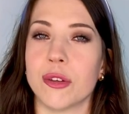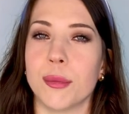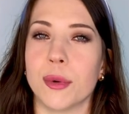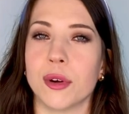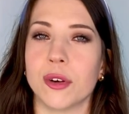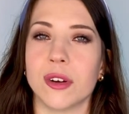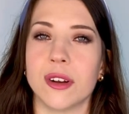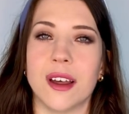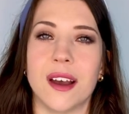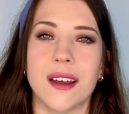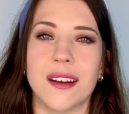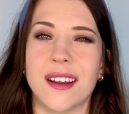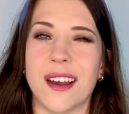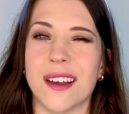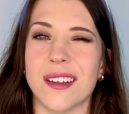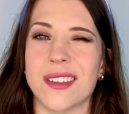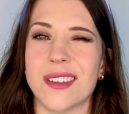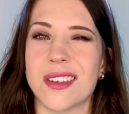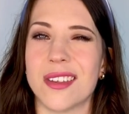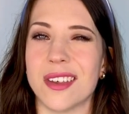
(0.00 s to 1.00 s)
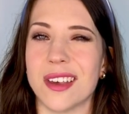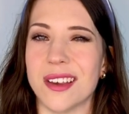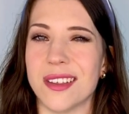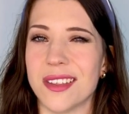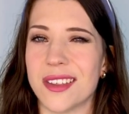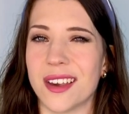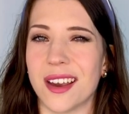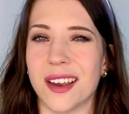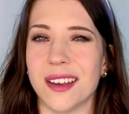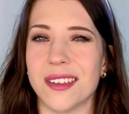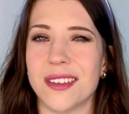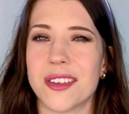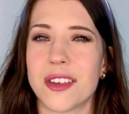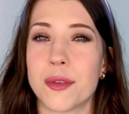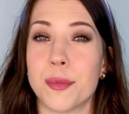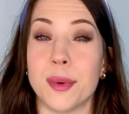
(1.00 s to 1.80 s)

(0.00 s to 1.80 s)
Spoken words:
Mon Guerlain and the Intense,